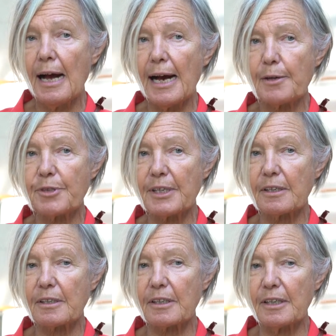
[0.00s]
I
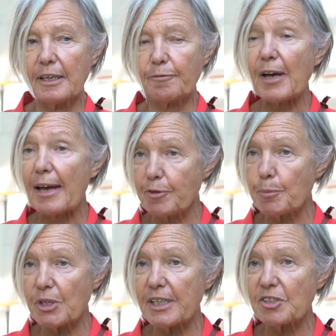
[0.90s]
think uh, for
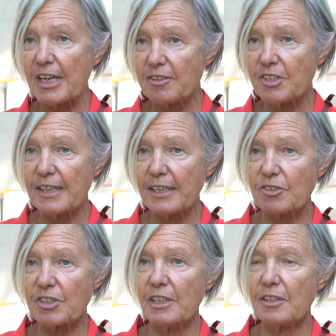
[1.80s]
everybody attending
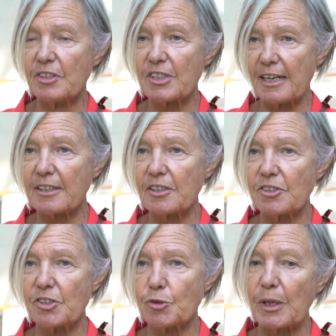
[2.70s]
it, uh, the
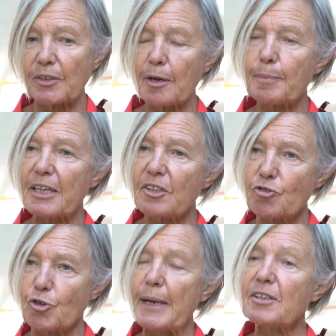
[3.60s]
delegates as well, there'll be a
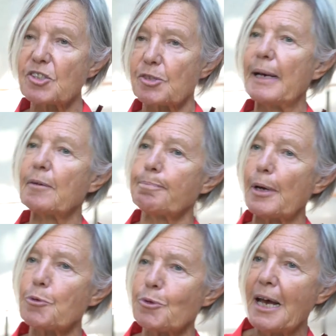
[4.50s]
tremendous amount
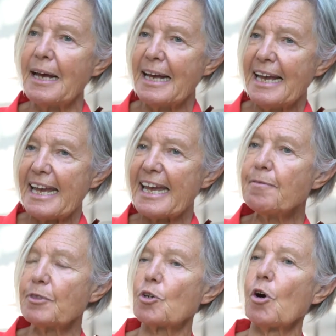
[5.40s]
both
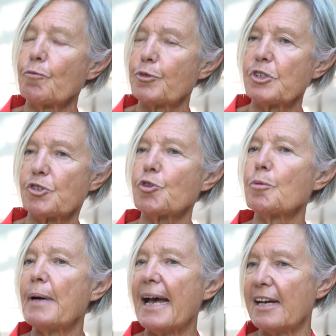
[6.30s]
in the conference
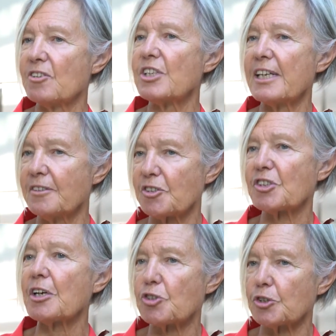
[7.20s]
room and in the
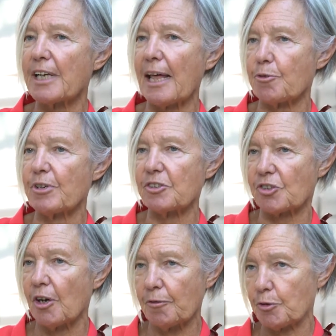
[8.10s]
social
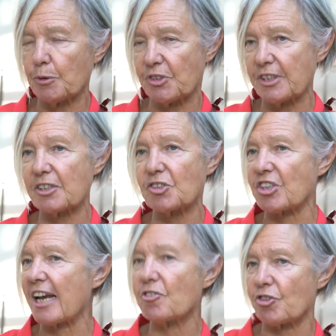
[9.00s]
gatherings afterwards, an
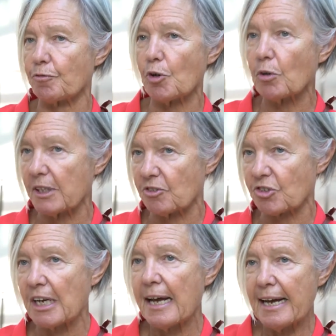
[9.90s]
exchange of
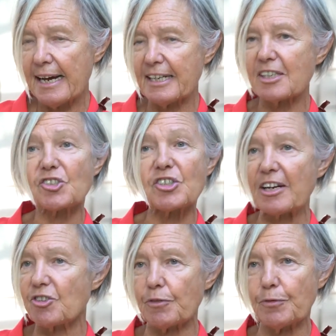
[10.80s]
knowledge, an
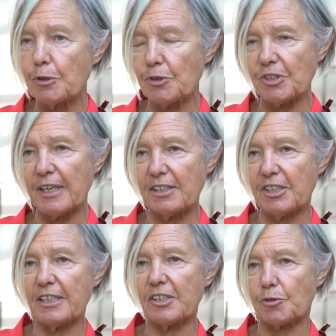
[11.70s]
exchange of views and
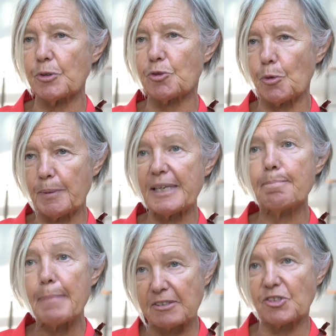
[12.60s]
ideas, which will be
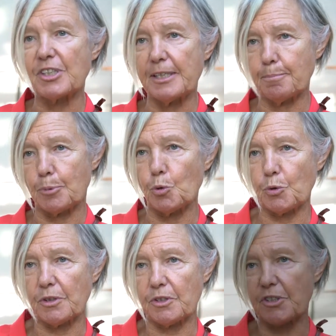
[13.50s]
immensely
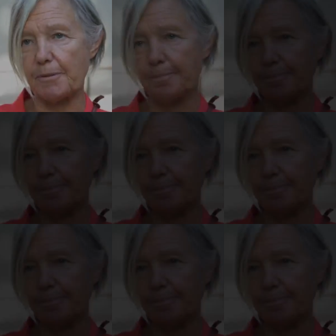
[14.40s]
important.